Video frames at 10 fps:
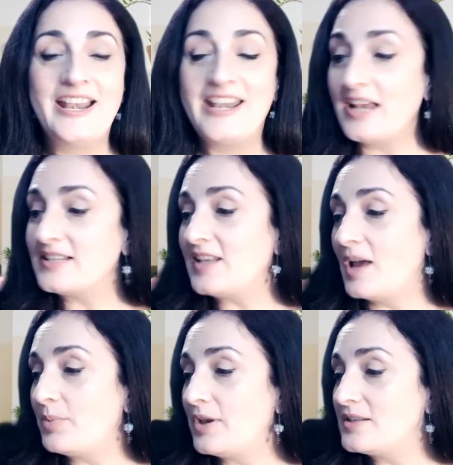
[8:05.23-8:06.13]
Next
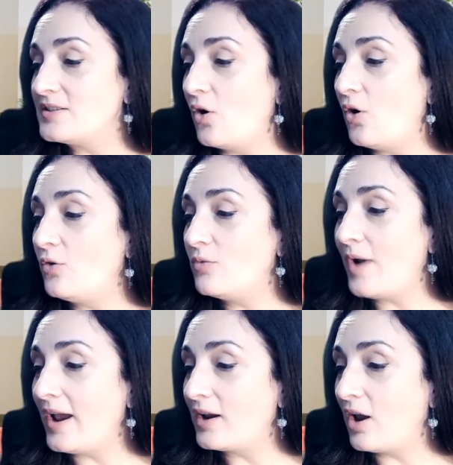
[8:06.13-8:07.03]
up is
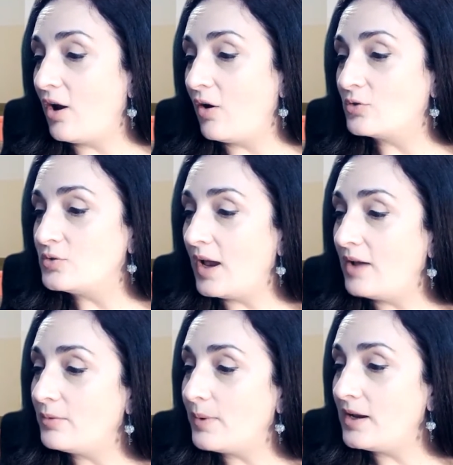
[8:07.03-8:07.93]
oregano. Do I
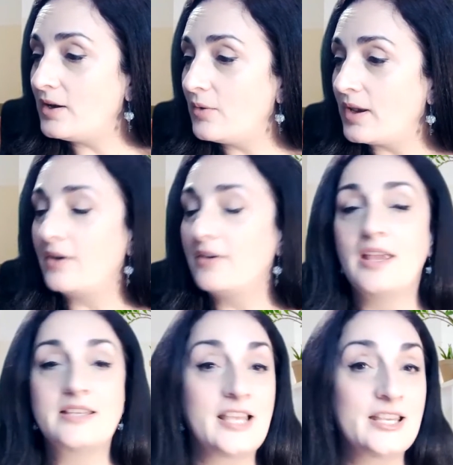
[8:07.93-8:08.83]
have oregano here?
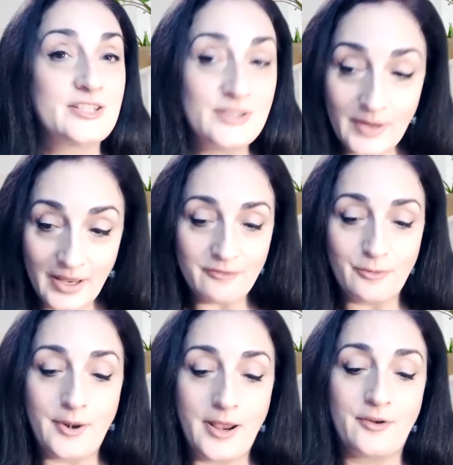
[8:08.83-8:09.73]
Yes, I do. I have
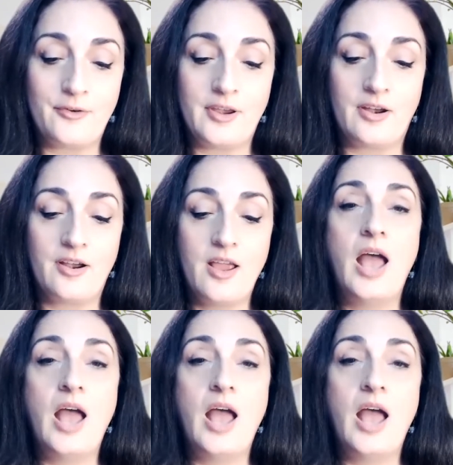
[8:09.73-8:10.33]
oregano here.